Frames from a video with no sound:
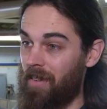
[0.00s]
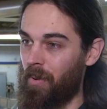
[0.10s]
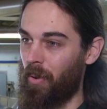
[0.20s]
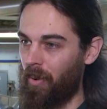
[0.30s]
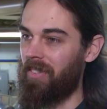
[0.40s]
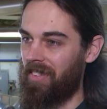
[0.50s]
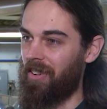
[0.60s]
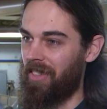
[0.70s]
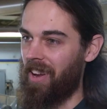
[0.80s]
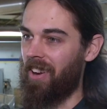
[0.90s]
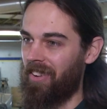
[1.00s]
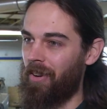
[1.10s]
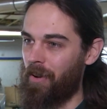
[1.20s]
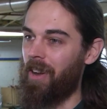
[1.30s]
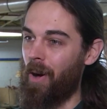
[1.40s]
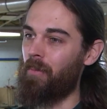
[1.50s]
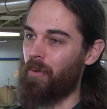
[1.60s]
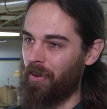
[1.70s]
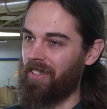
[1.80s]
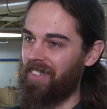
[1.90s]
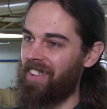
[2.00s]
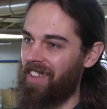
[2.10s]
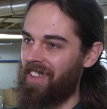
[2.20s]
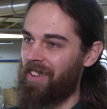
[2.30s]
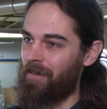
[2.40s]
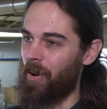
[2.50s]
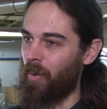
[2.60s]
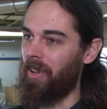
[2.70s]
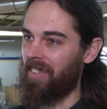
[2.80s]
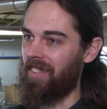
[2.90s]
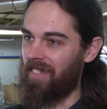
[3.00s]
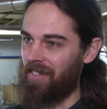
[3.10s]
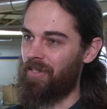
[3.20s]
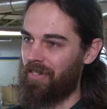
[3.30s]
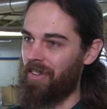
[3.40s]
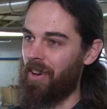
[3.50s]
but the ones that are there are very helpful and very willing to teach the